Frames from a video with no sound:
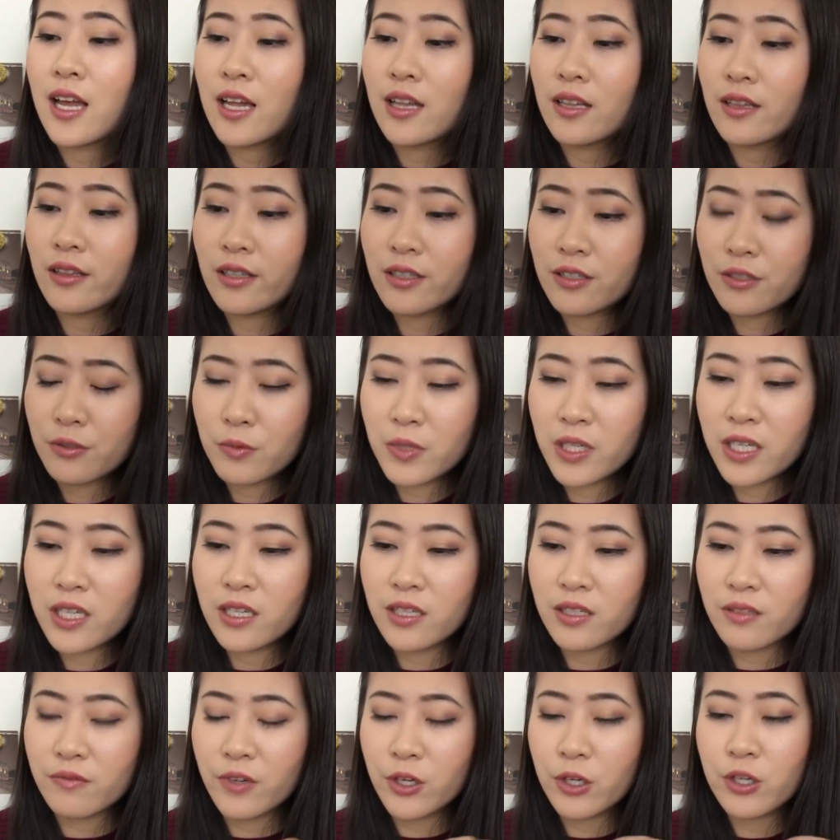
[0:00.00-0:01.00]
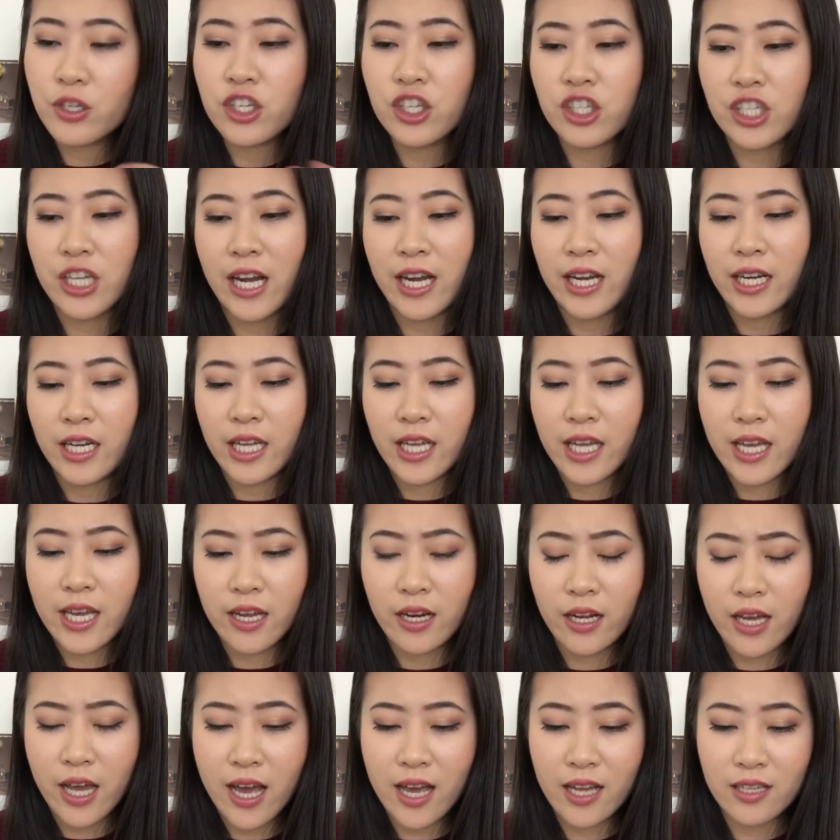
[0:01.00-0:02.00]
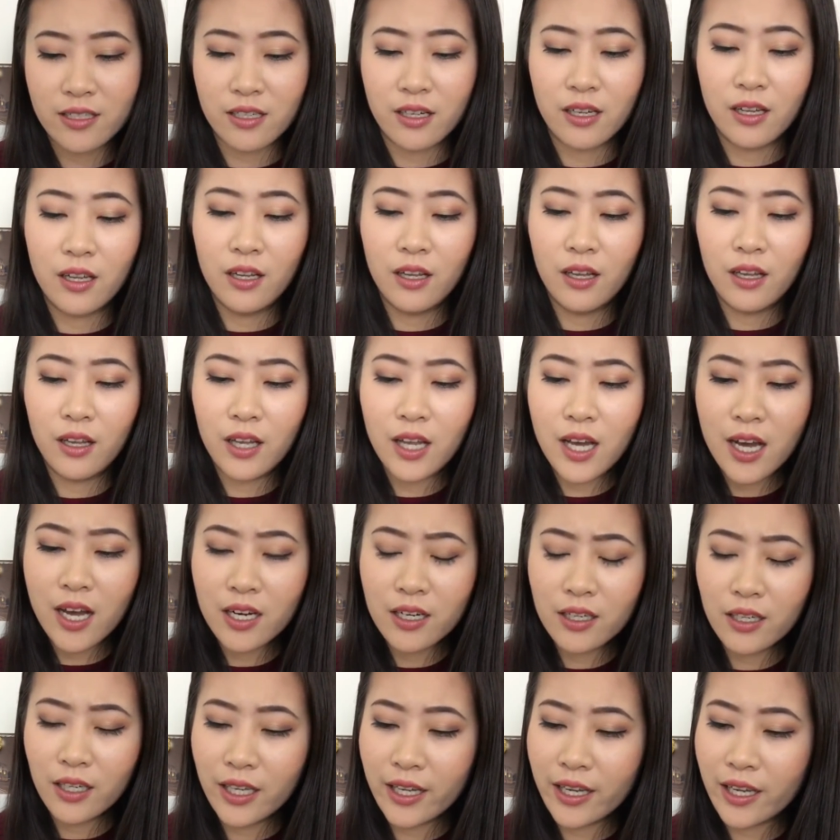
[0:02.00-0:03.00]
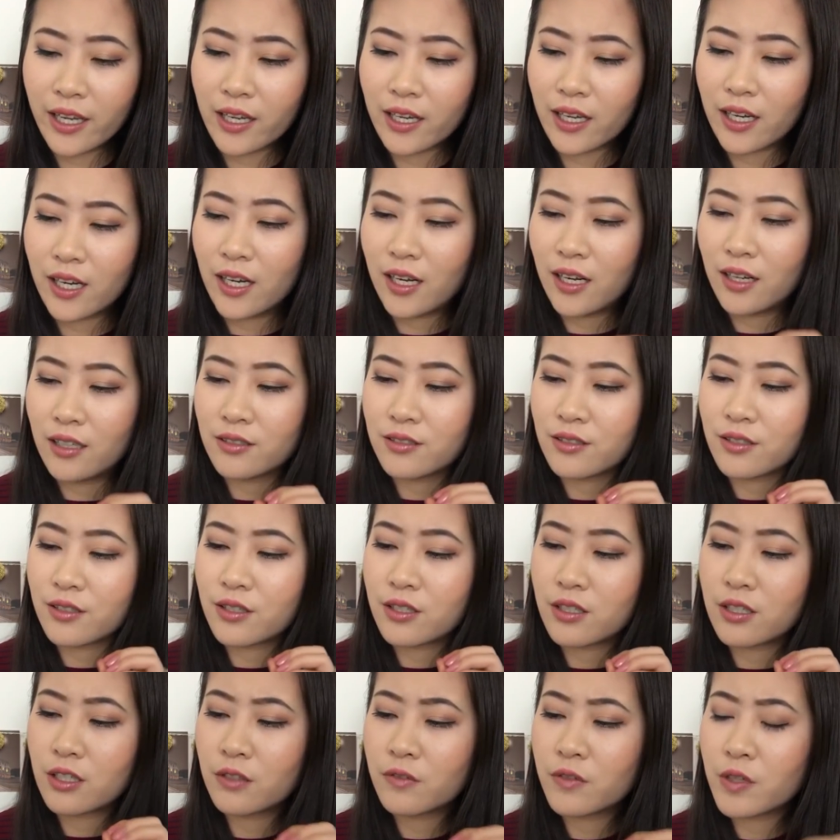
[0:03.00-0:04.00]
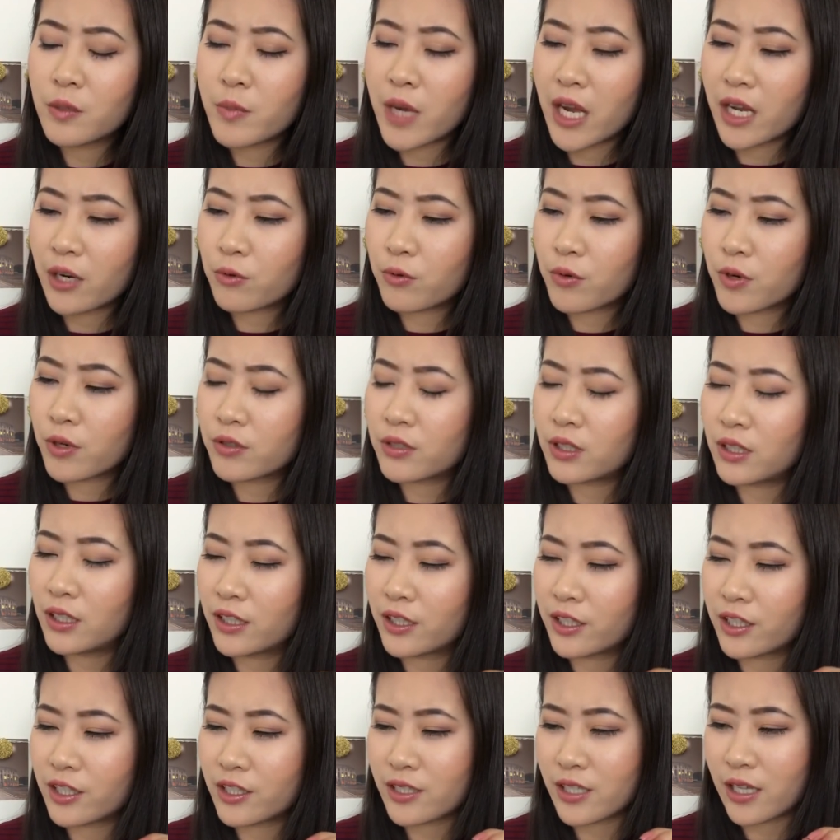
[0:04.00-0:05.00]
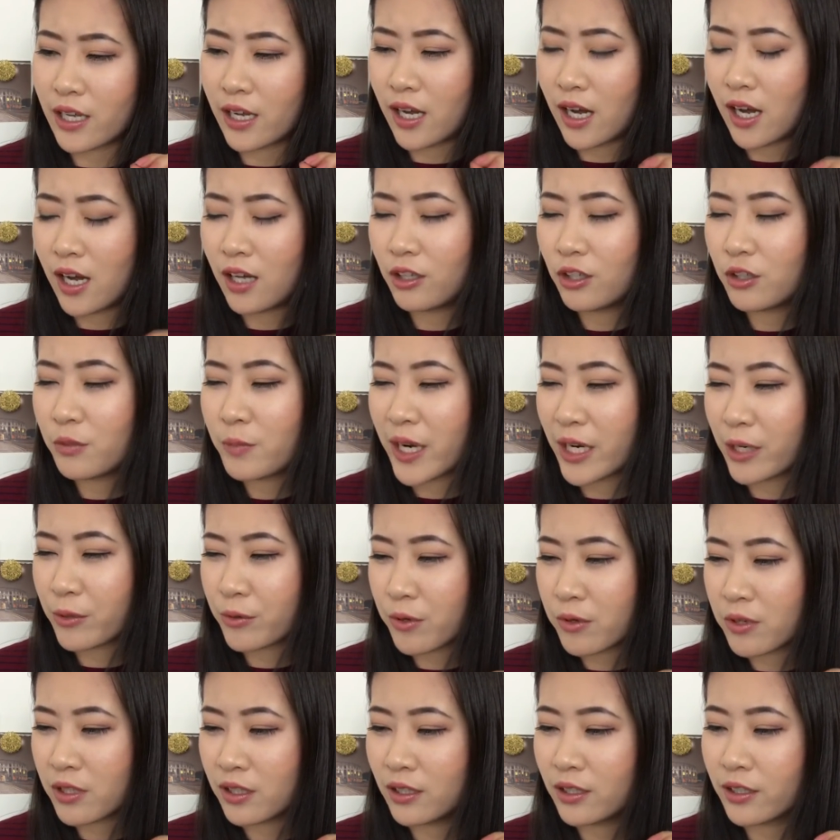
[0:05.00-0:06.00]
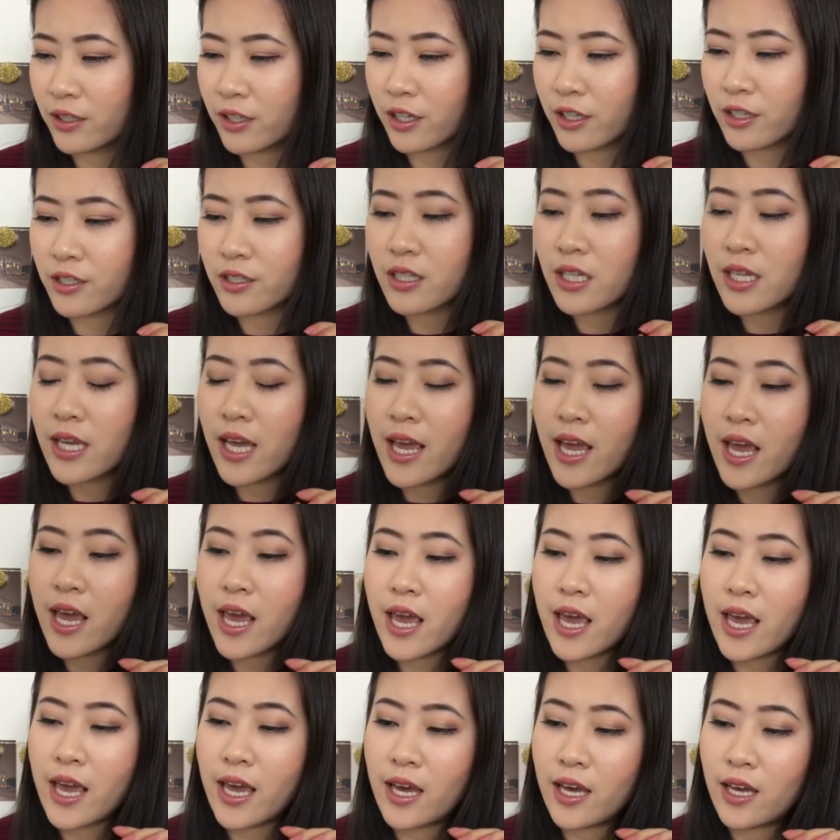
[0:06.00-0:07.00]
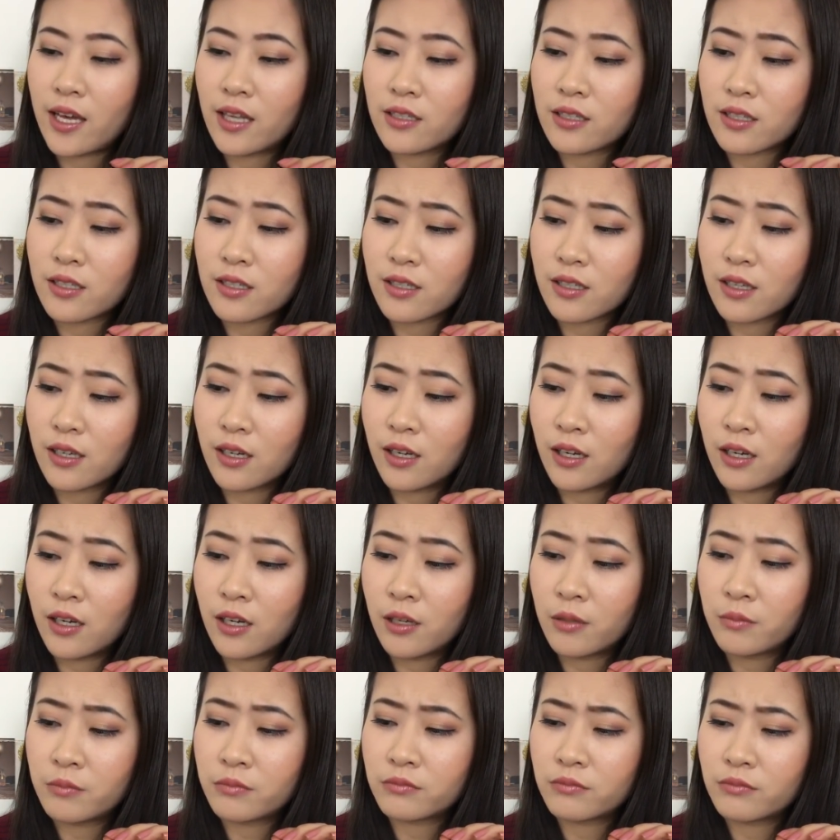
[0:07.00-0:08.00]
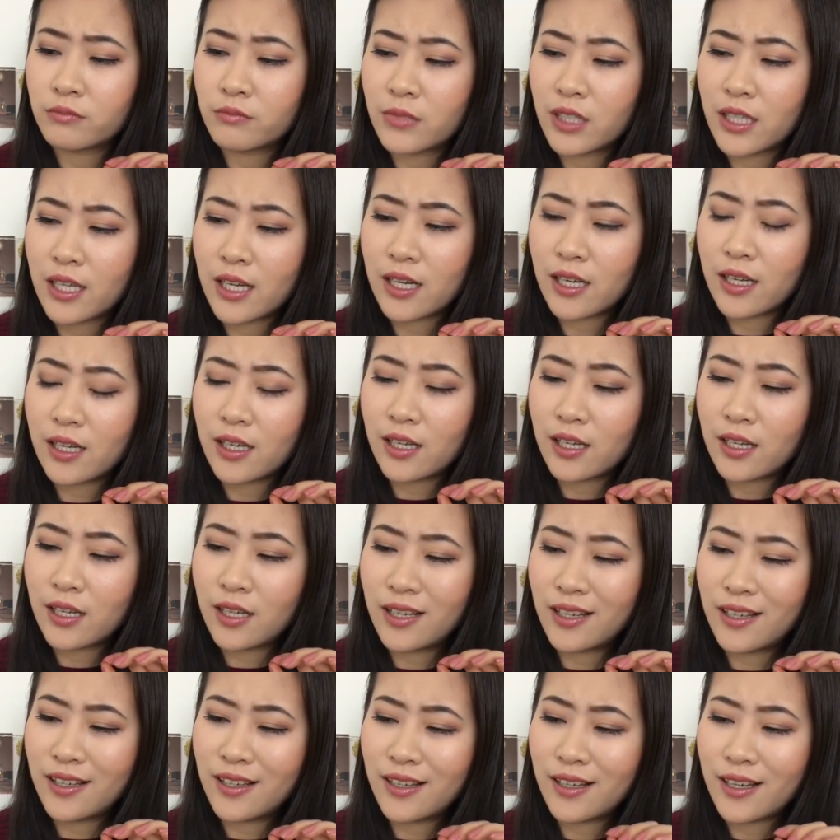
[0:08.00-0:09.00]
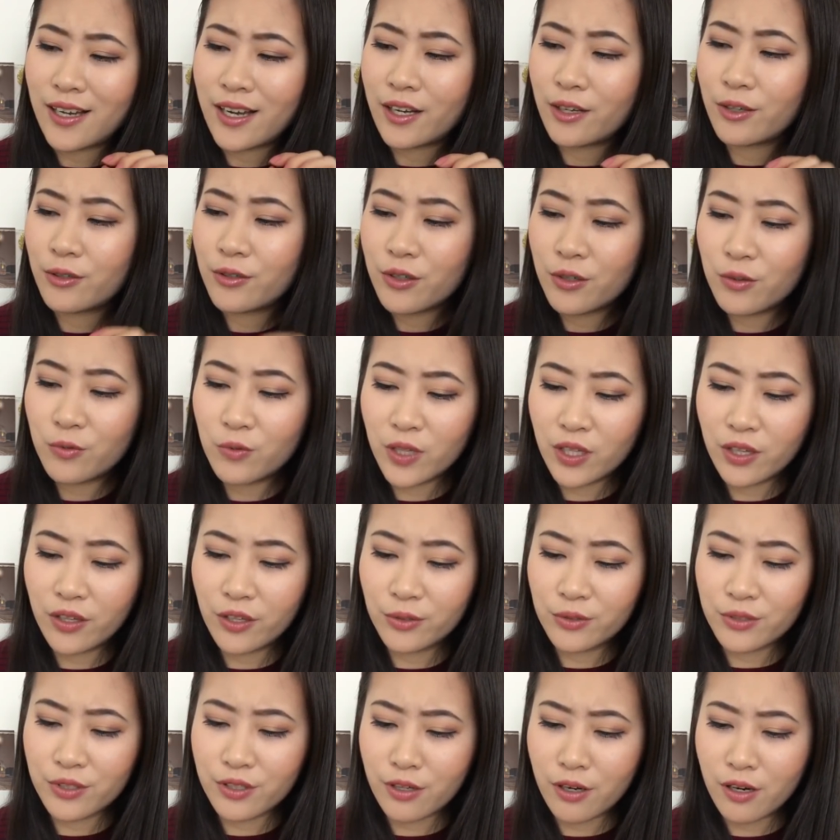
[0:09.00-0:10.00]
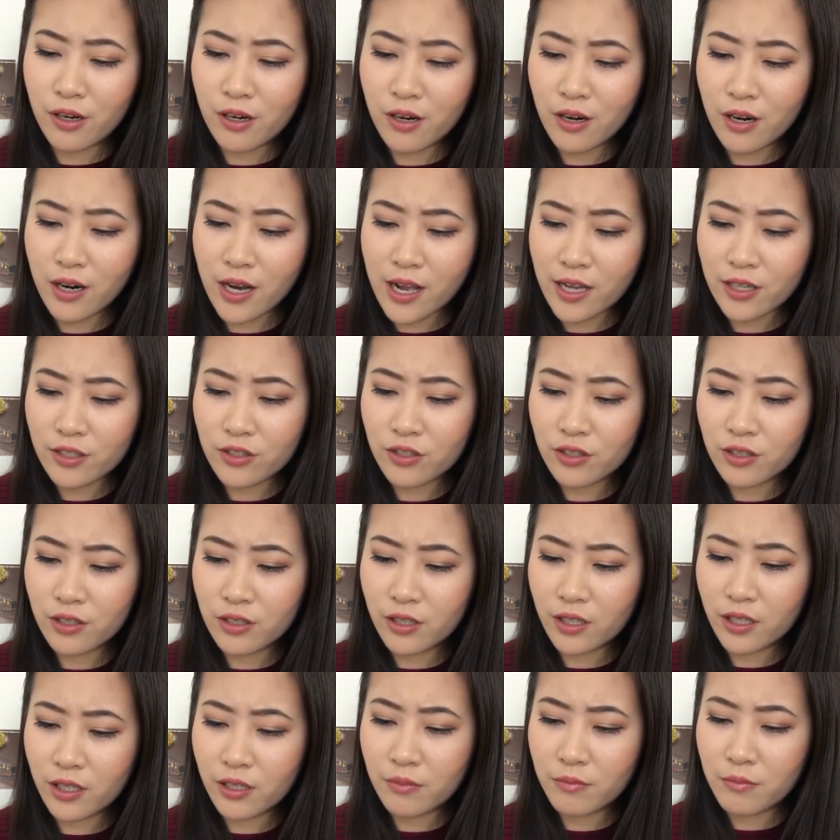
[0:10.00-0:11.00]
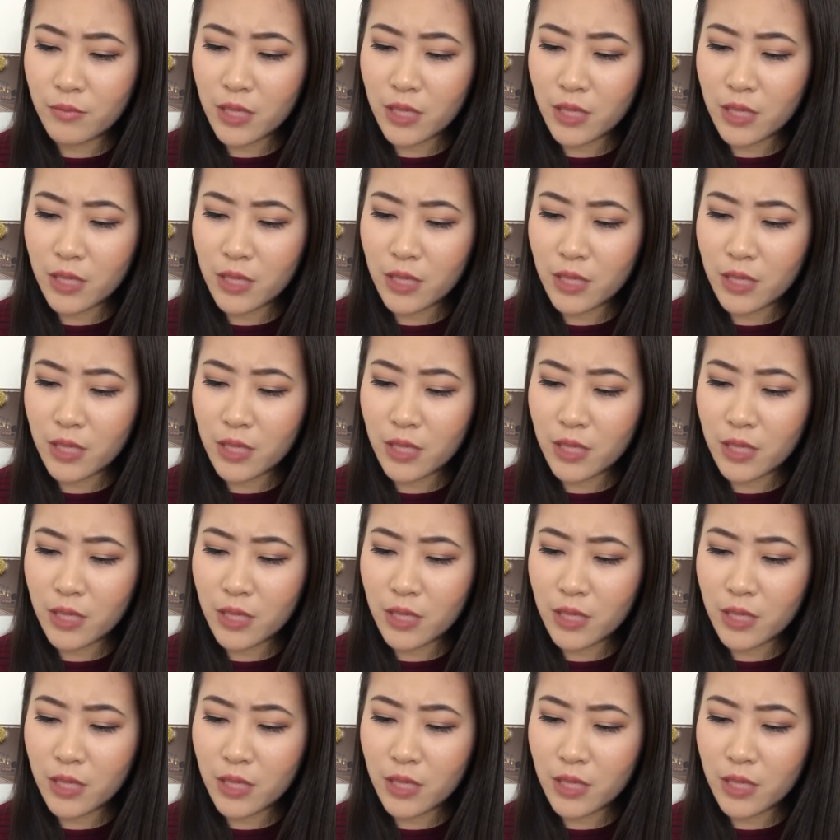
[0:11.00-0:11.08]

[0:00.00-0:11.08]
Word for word: This one is very shiny, and it has a lot of like silver micro glitters and hollow micro glitters and some I don't know what those are actually.